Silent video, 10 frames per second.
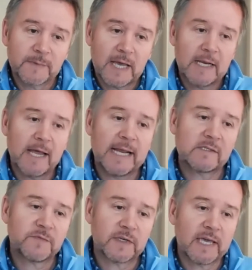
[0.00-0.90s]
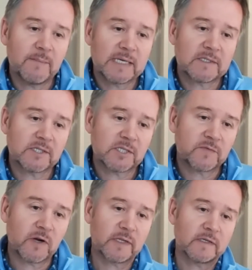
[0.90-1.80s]
And as for key messages
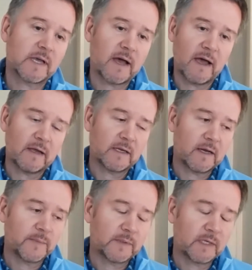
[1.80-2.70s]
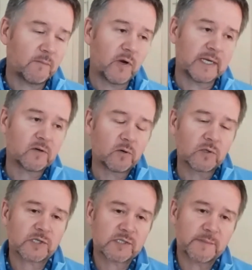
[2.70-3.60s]
for others, I'm really
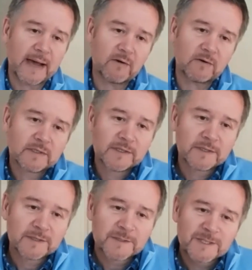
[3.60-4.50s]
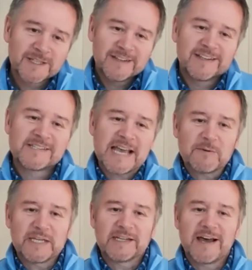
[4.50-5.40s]
cautious about
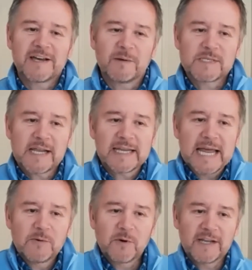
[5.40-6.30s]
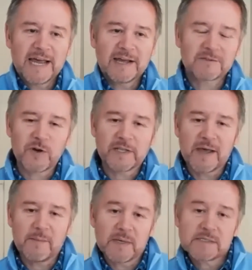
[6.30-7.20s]
sounding like I'm telling anyone how to run
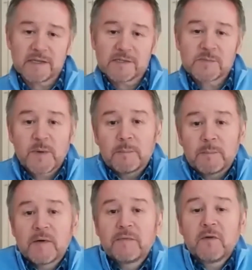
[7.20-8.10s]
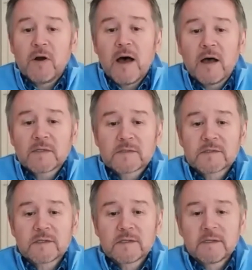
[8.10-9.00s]
their business. But for
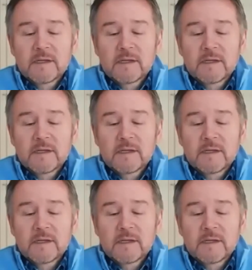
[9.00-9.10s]
us,